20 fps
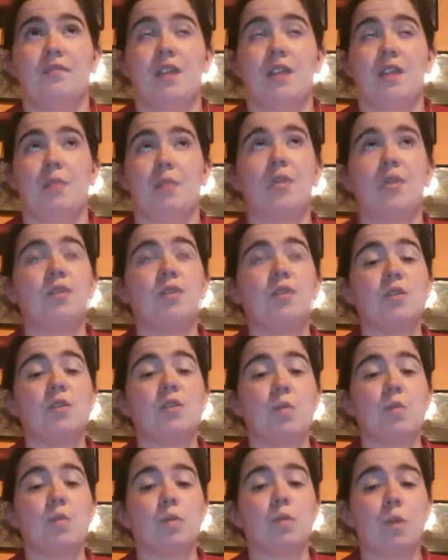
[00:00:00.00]
I believe it's
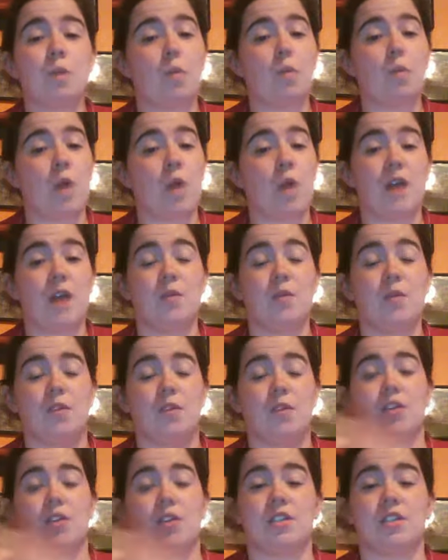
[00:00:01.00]
World War I, where
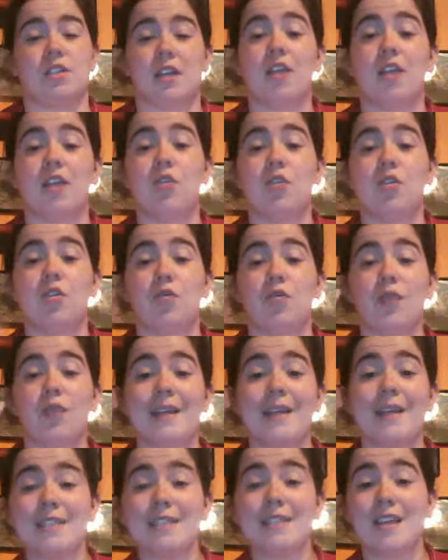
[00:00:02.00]
there's a
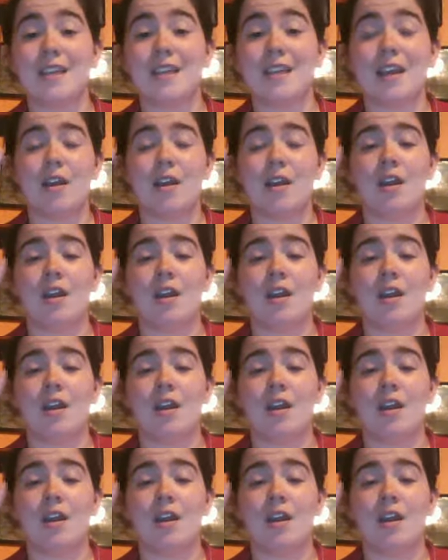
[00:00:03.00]
crazy